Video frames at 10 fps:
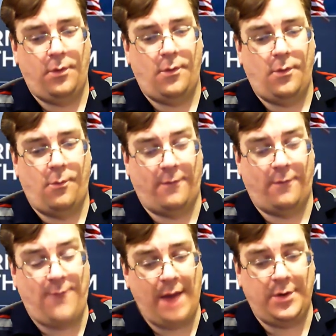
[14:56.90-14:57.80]
more
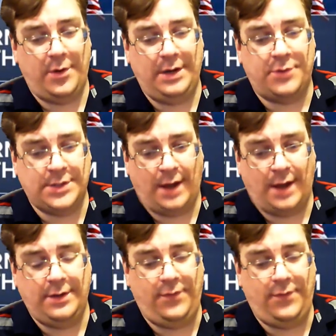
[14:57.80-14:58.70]
vibrant and
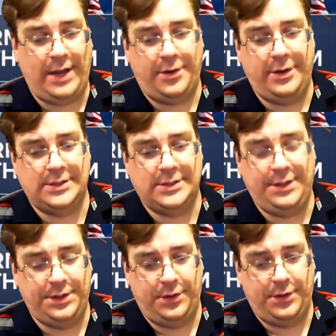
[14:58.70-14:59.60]
productive later years
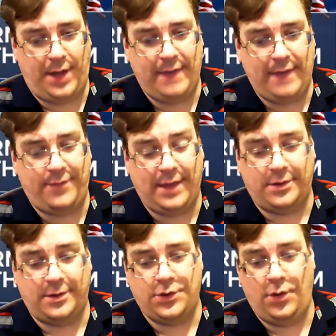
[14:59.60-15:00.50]
in their life, like they're
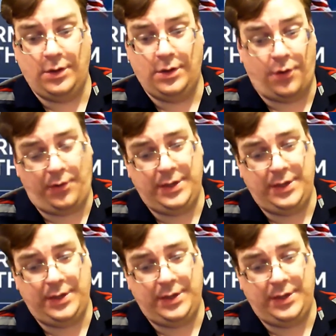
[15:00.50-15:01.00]
doing currently in